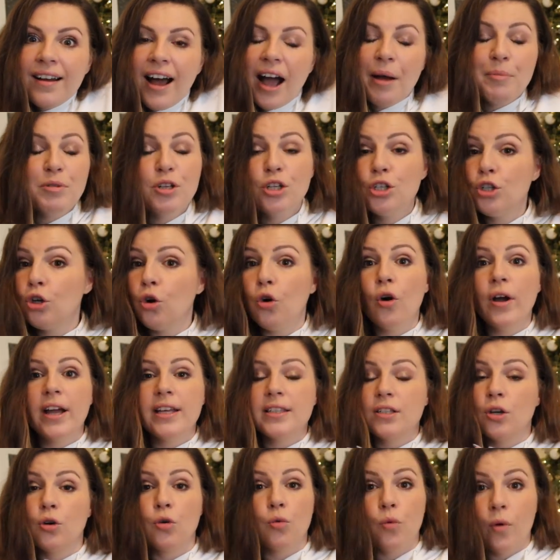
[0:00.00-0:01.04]
I'm sure
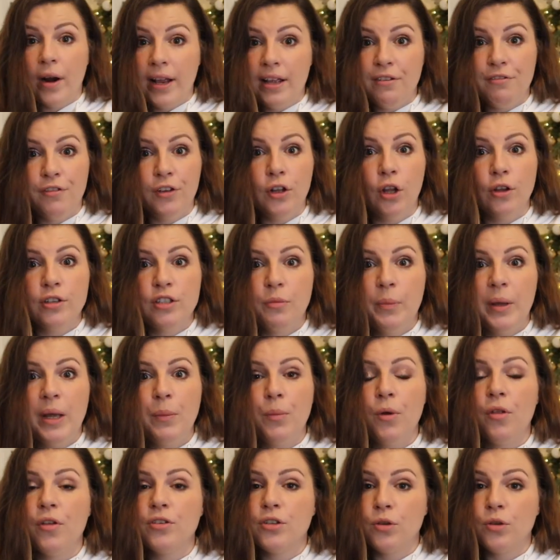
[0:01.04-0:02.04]
it's great for lots of people.